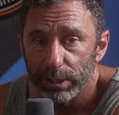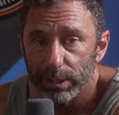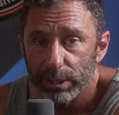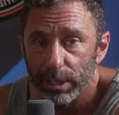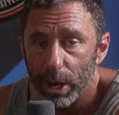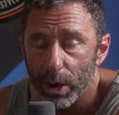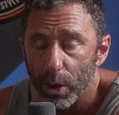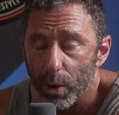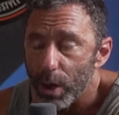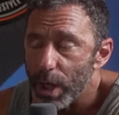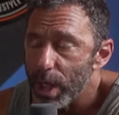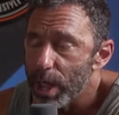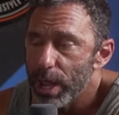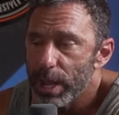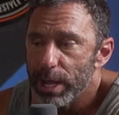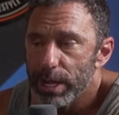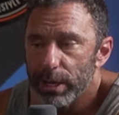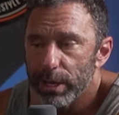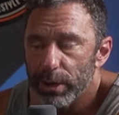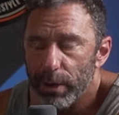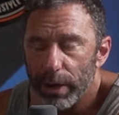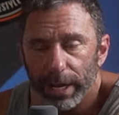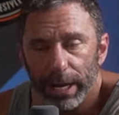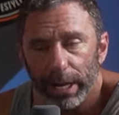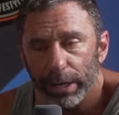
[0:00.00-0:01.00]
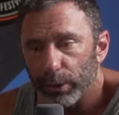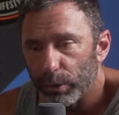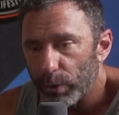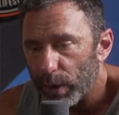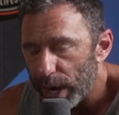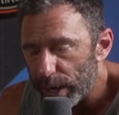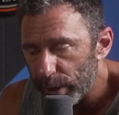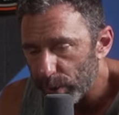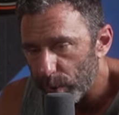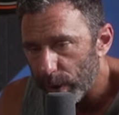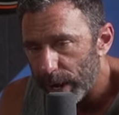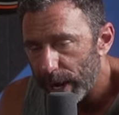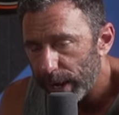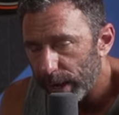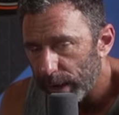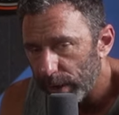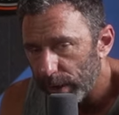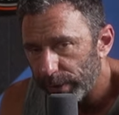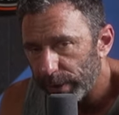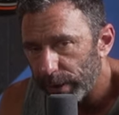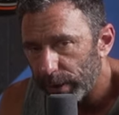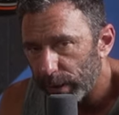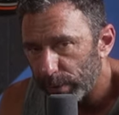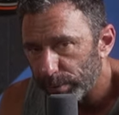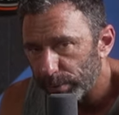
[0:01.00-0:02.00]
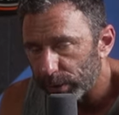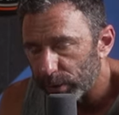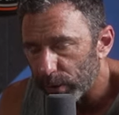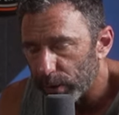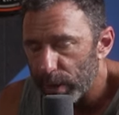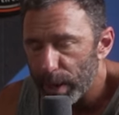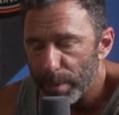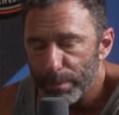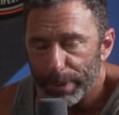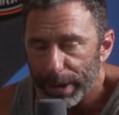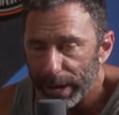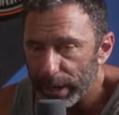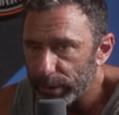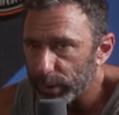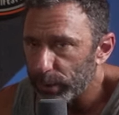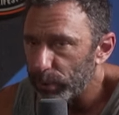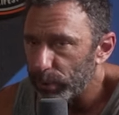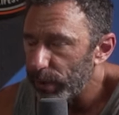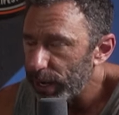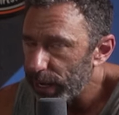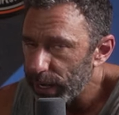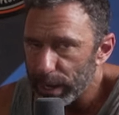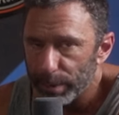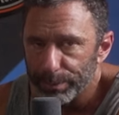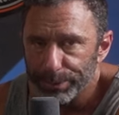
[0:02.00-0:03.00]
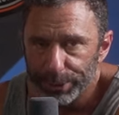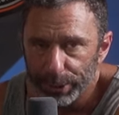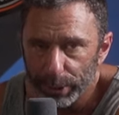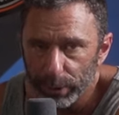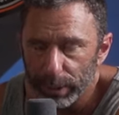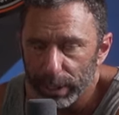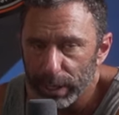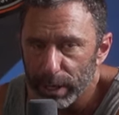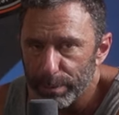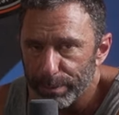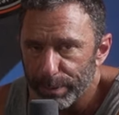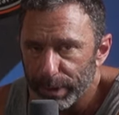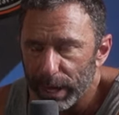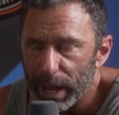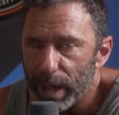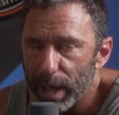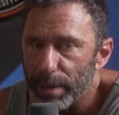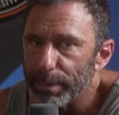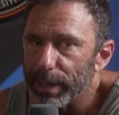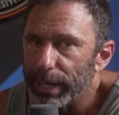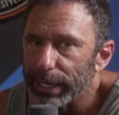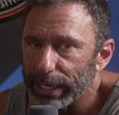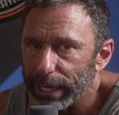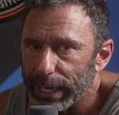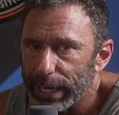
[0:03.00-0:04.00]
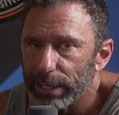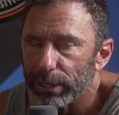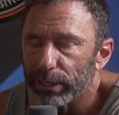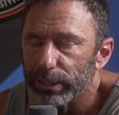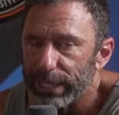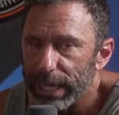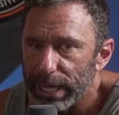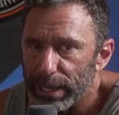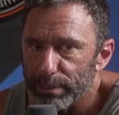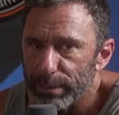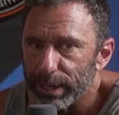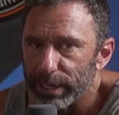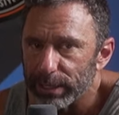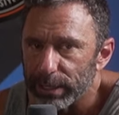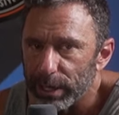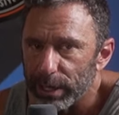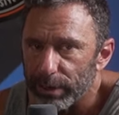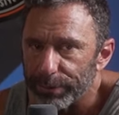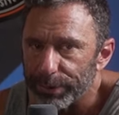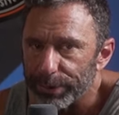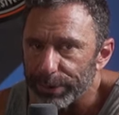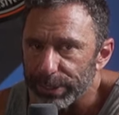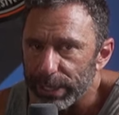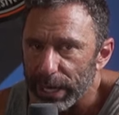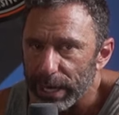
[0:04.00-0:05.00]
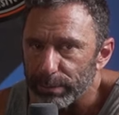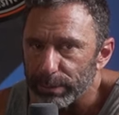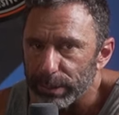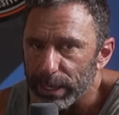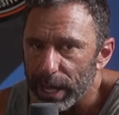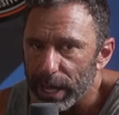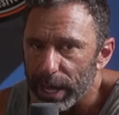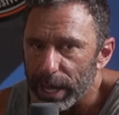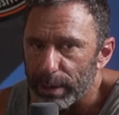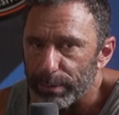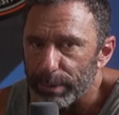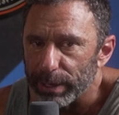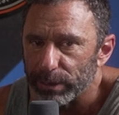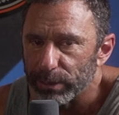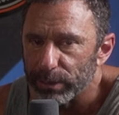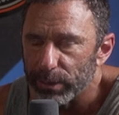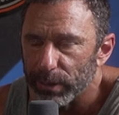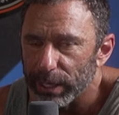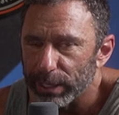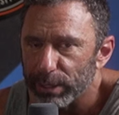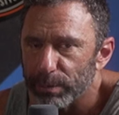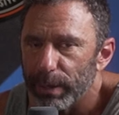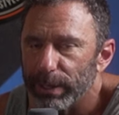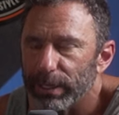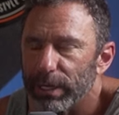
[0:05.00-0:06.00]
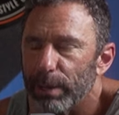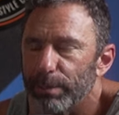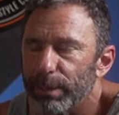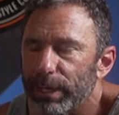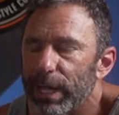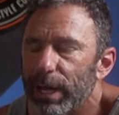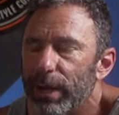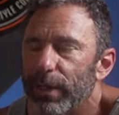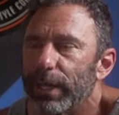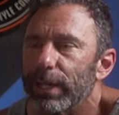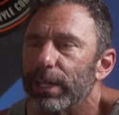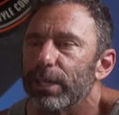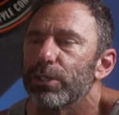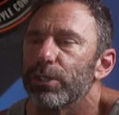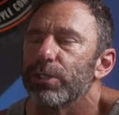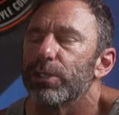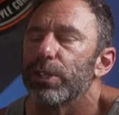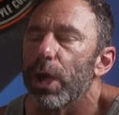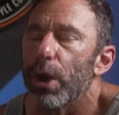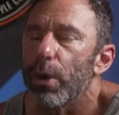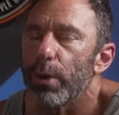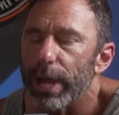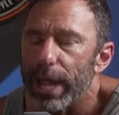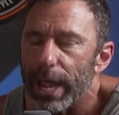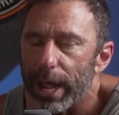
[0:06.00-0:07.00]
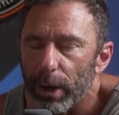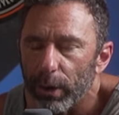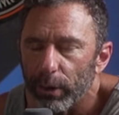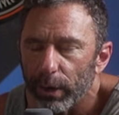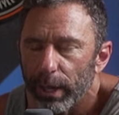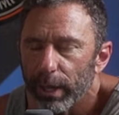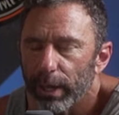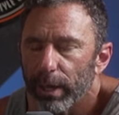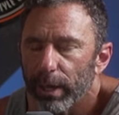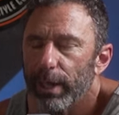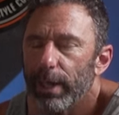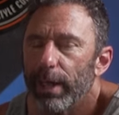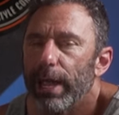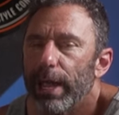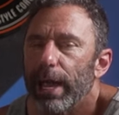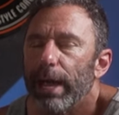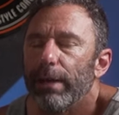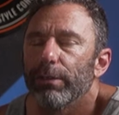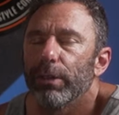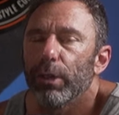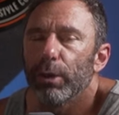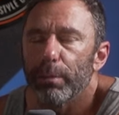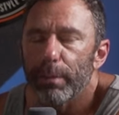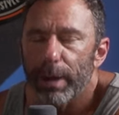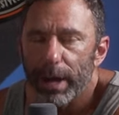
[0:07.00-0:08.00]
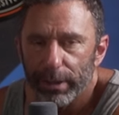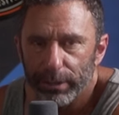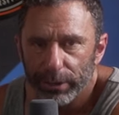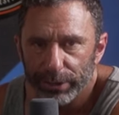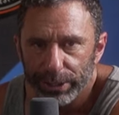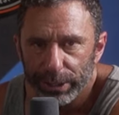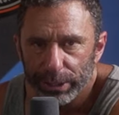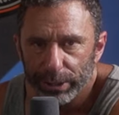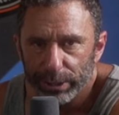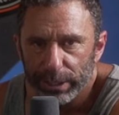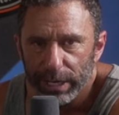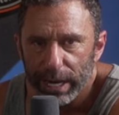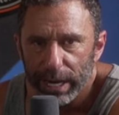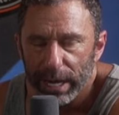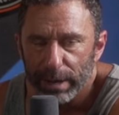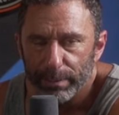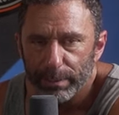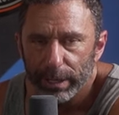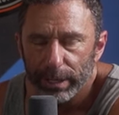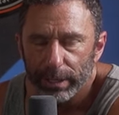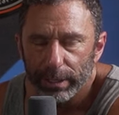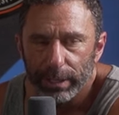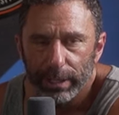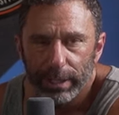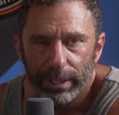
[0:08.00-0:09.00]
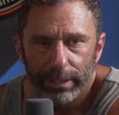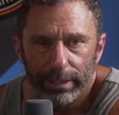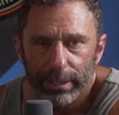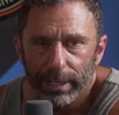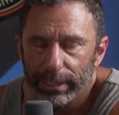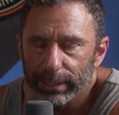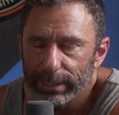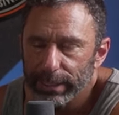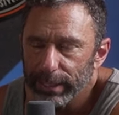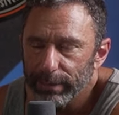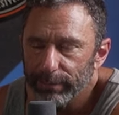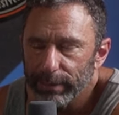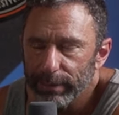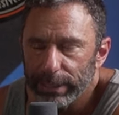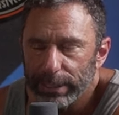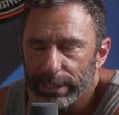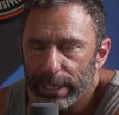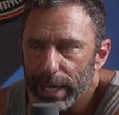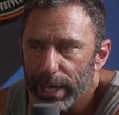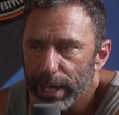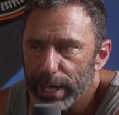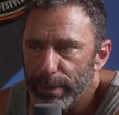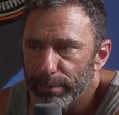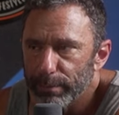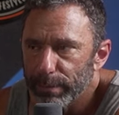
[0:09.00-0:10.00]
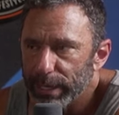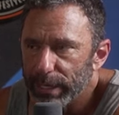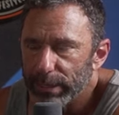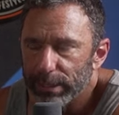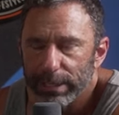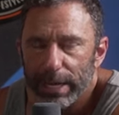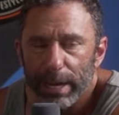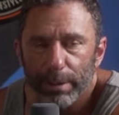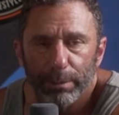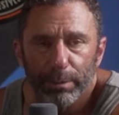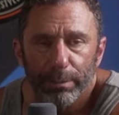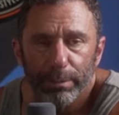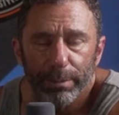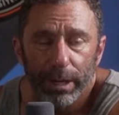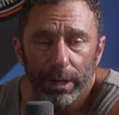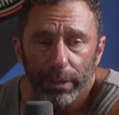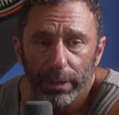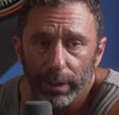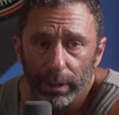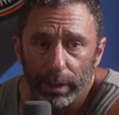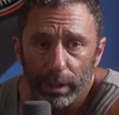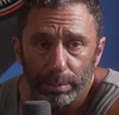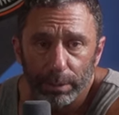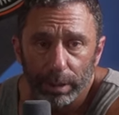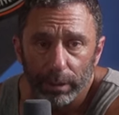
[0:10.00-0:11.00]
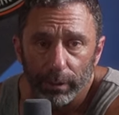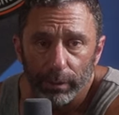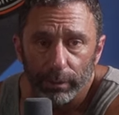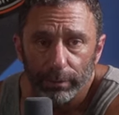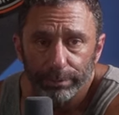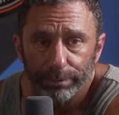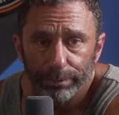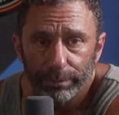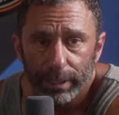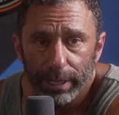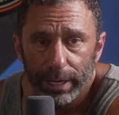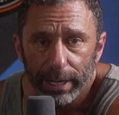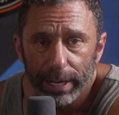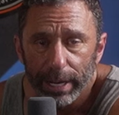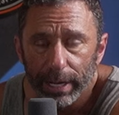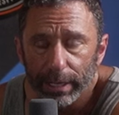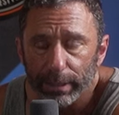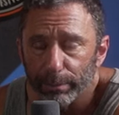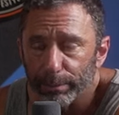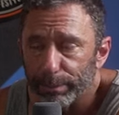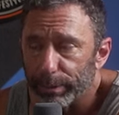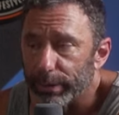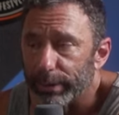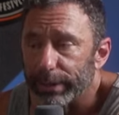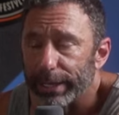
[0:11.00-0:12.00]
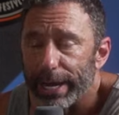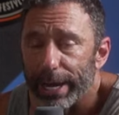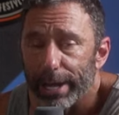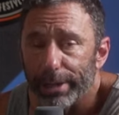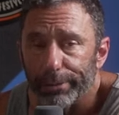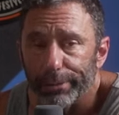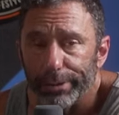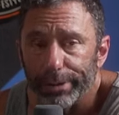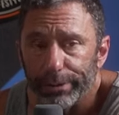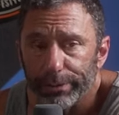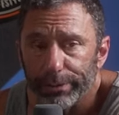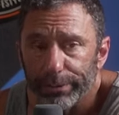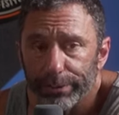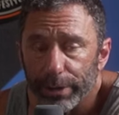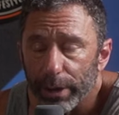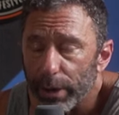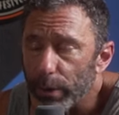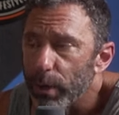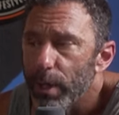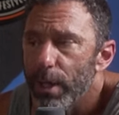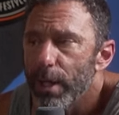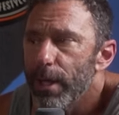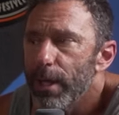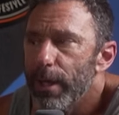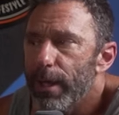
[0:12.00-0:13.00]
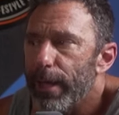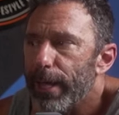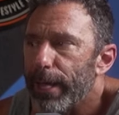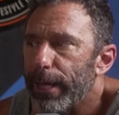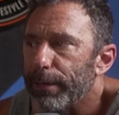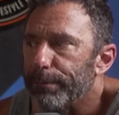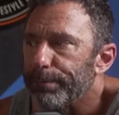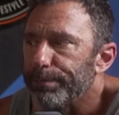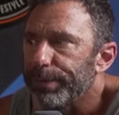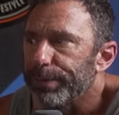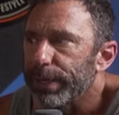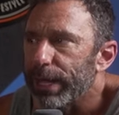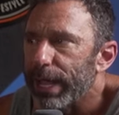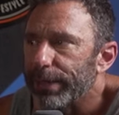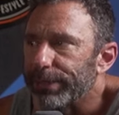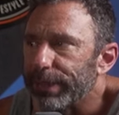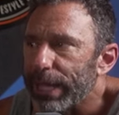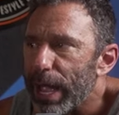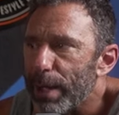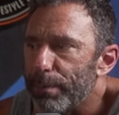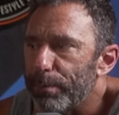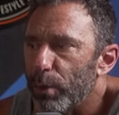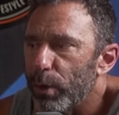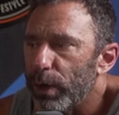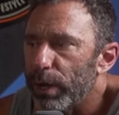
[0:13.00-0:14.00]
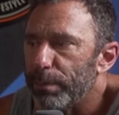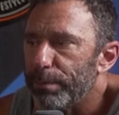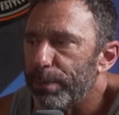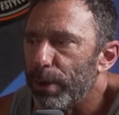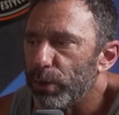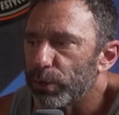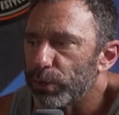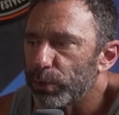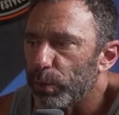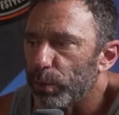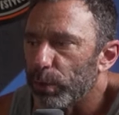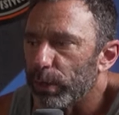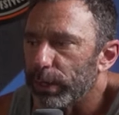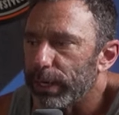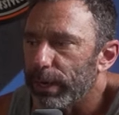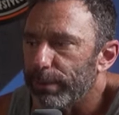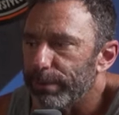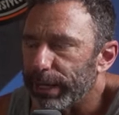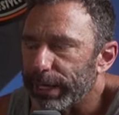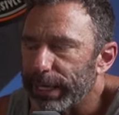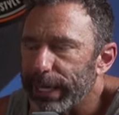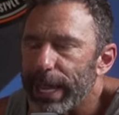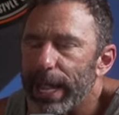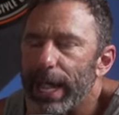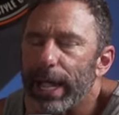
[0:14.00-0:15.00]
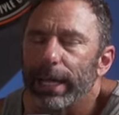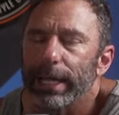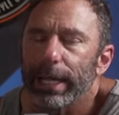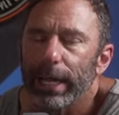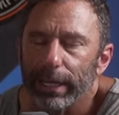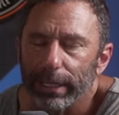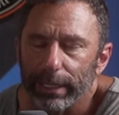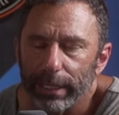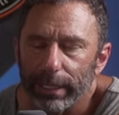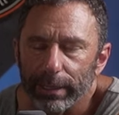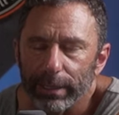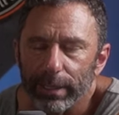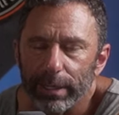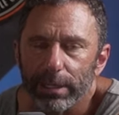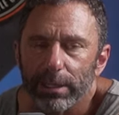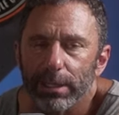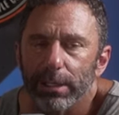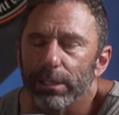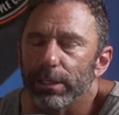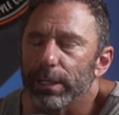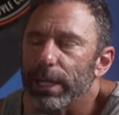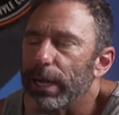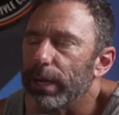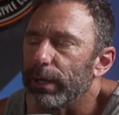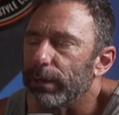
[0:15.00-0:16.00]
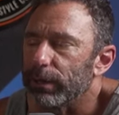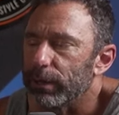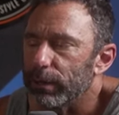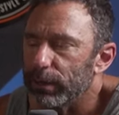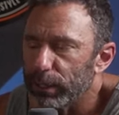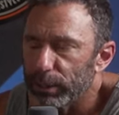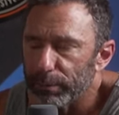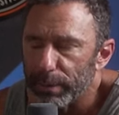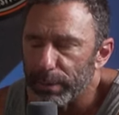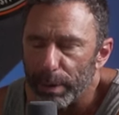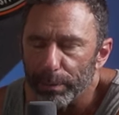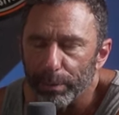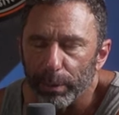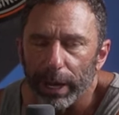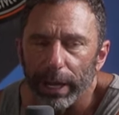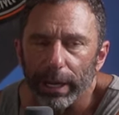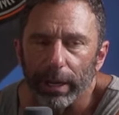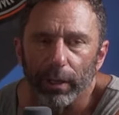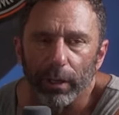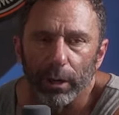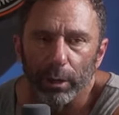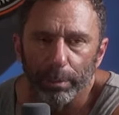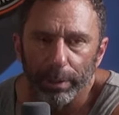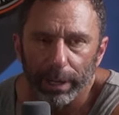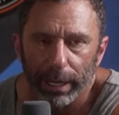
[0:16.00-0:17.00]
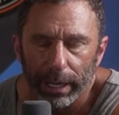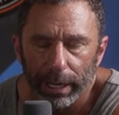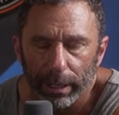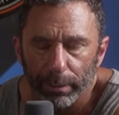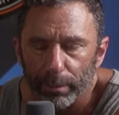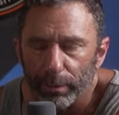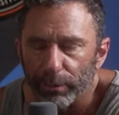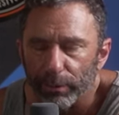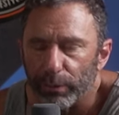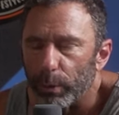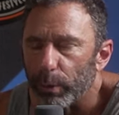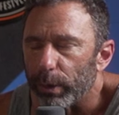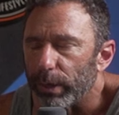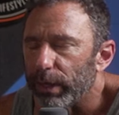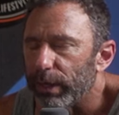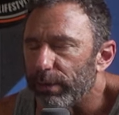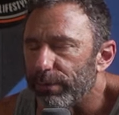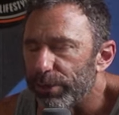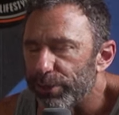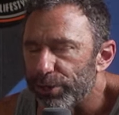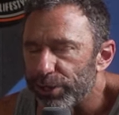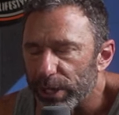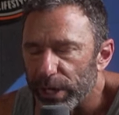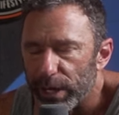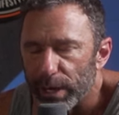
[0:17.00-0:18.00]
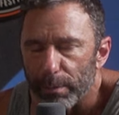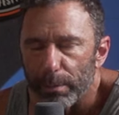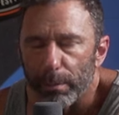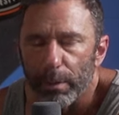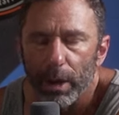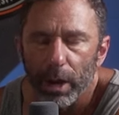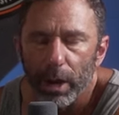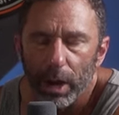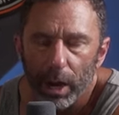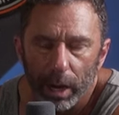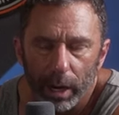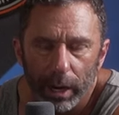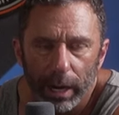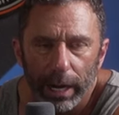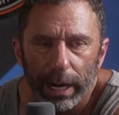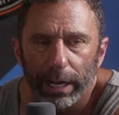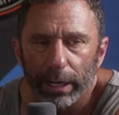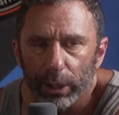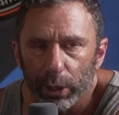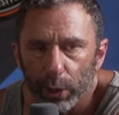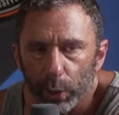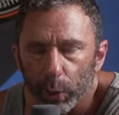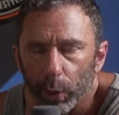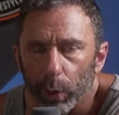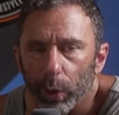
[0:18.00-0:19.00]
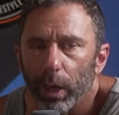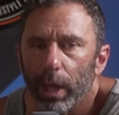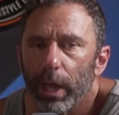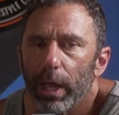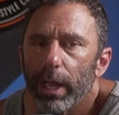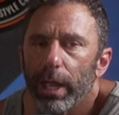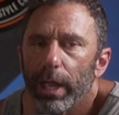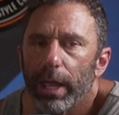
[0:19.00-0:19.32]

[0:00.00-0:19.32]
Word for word: So, you know, I got to grind away on the elliptical. I'm pounding away, I'm doing it, but I'm like entertaining myself at the same time. And so that's my time to kind of like zone out have a little mindless entertainment. It's like TV time, but I just happen to be on the elliptical and burning calories. So um, at that point, post workout, I'm like, yeah, I kind of need this. Just kind of clear my brain a little bit before we leave the gym. All right, cool.